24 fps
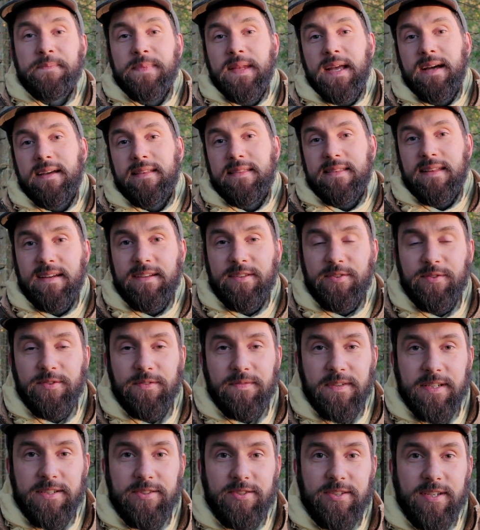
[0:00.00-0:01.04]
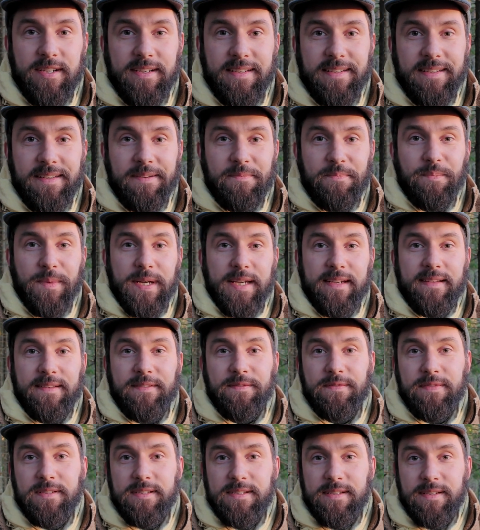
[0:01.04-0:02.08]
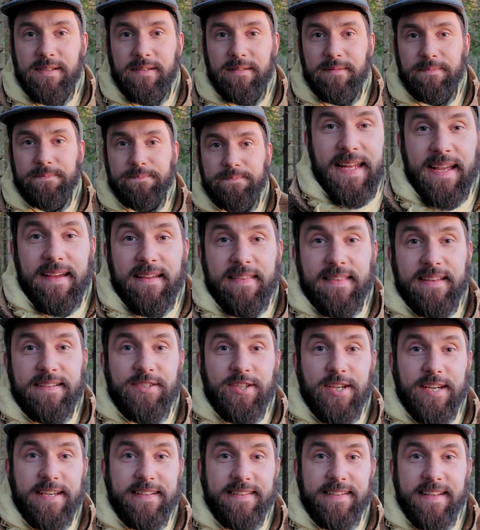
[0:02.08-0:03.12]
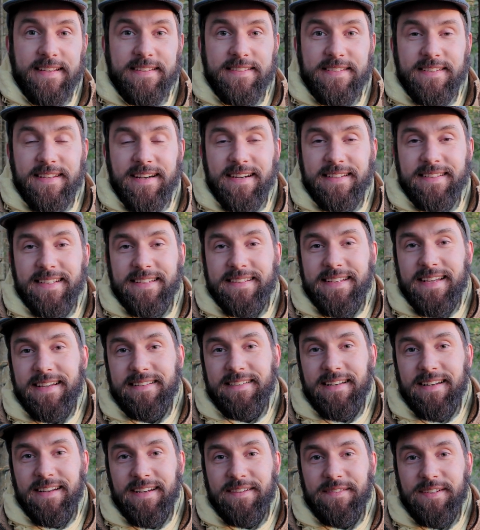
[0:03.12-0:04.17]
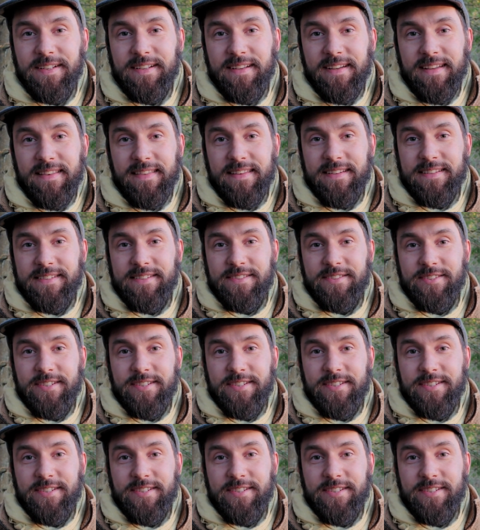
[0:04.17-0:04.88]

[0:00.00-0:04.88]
And then you eventually make it physical. The chain can start at any level, and this is